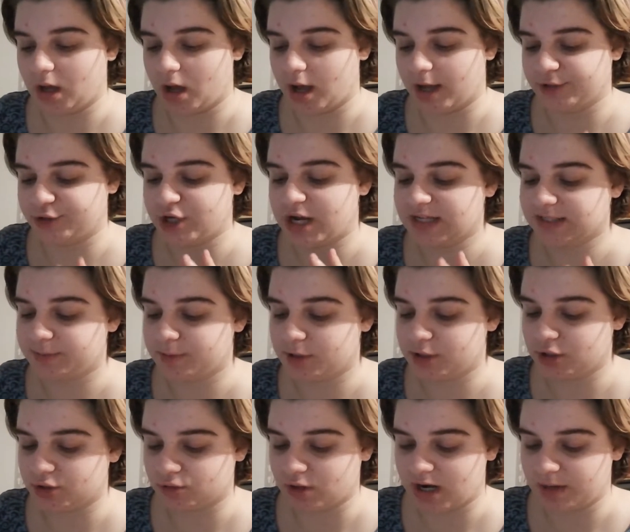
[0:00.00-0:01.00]
Jasper
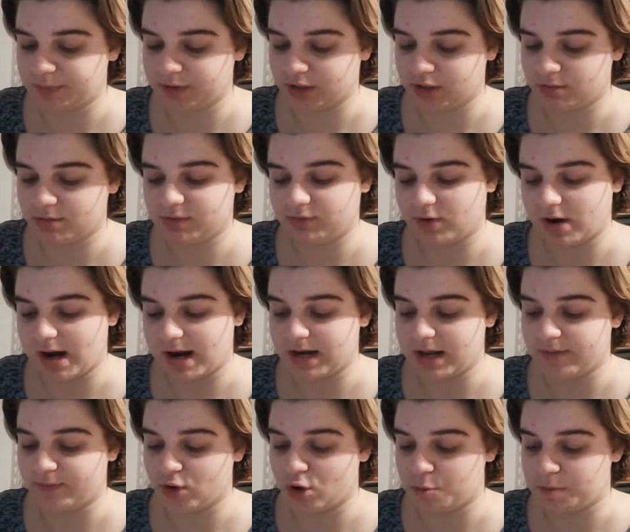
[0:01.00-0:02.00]
describes a huge variety
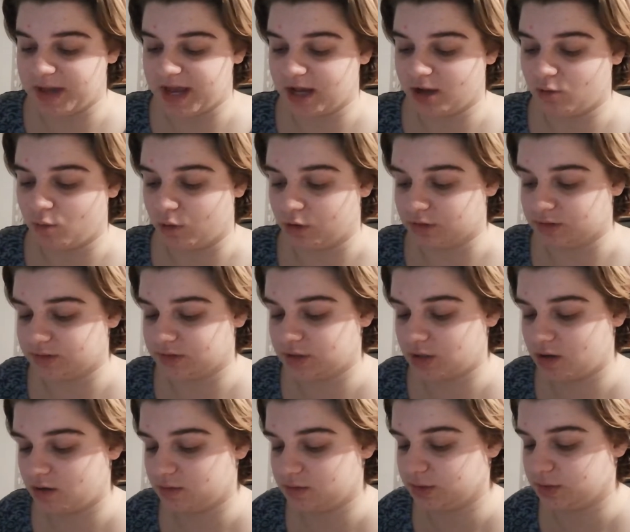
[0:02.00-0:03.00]
of opaque quartz
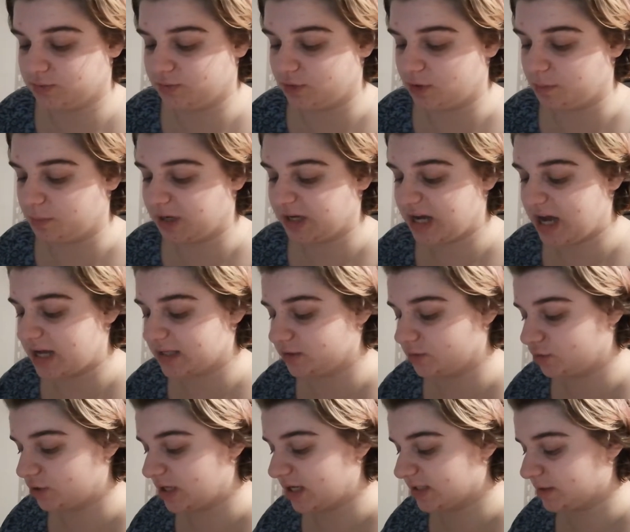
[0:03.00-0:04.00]
stones, from Picasso
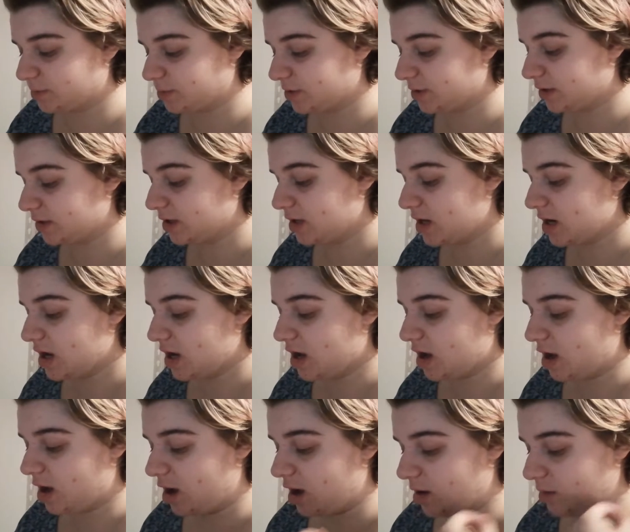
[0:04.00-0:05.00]
Jasper
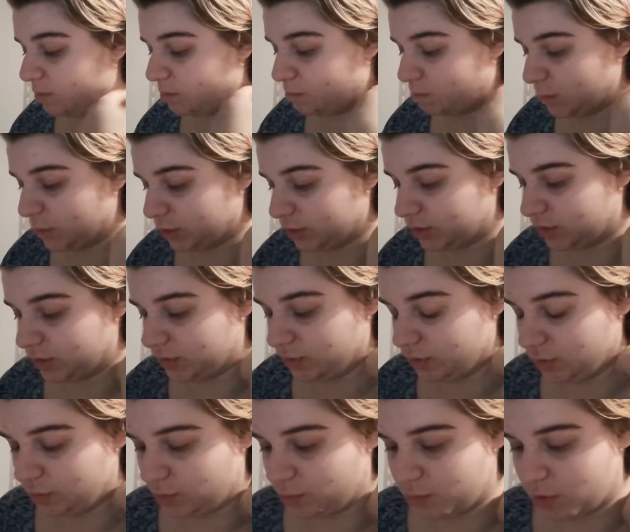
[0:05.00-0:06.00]

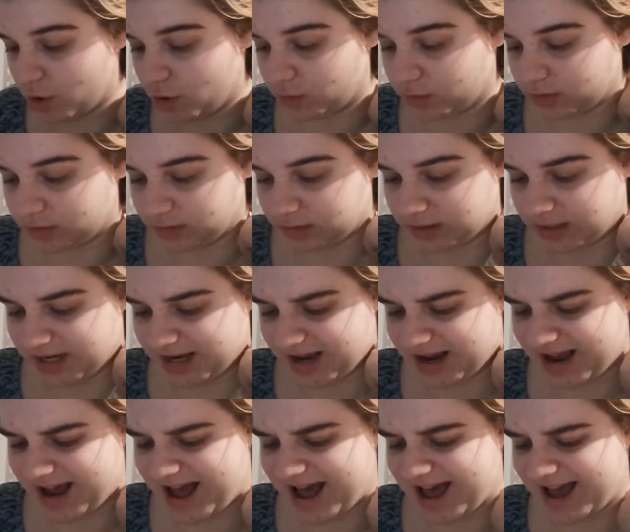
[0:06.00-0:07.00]
to
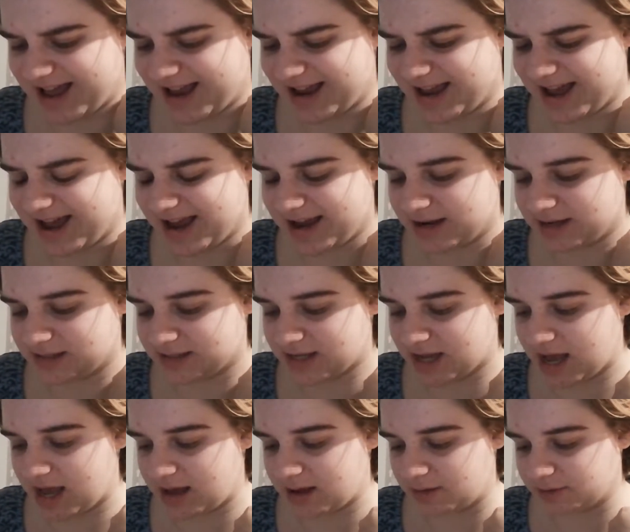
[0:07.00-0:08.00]
Mochaite
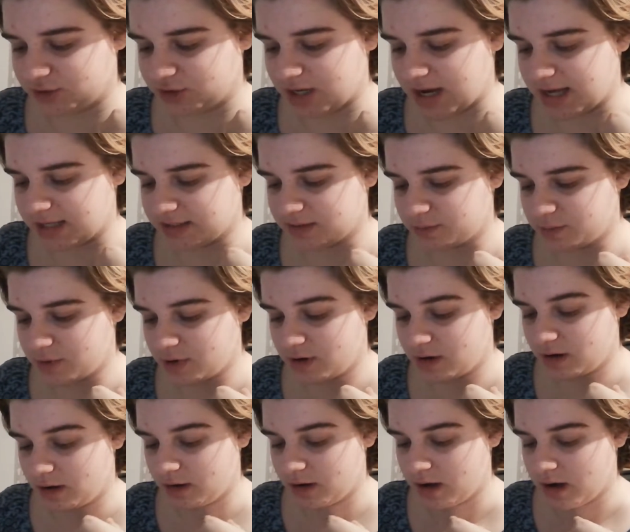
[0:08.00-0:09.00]
Jasper
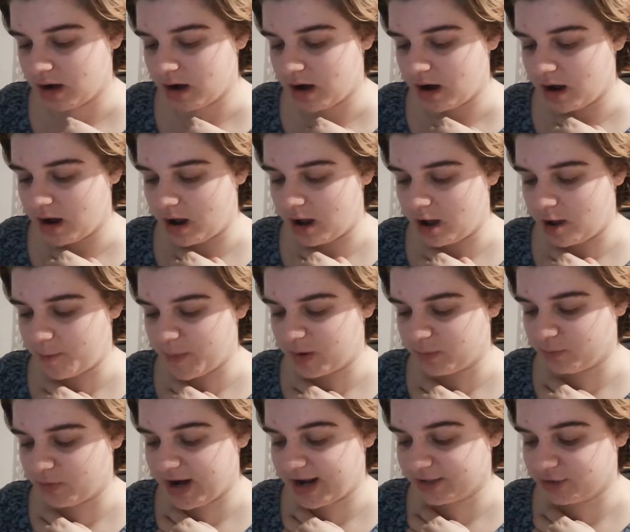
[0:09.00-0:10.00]
and
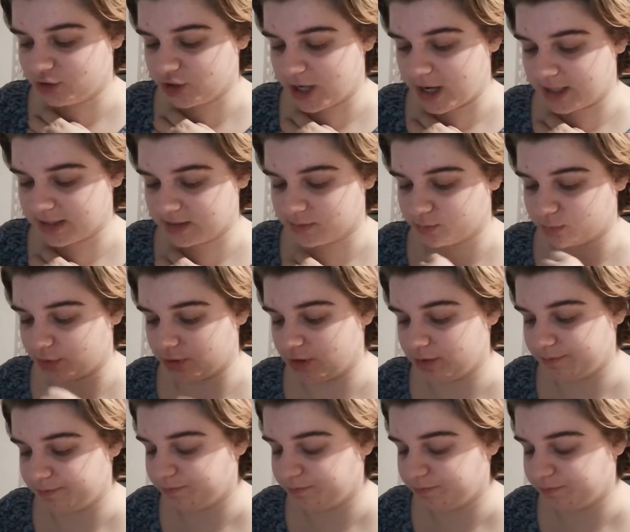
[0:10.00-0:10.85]
red Jasper,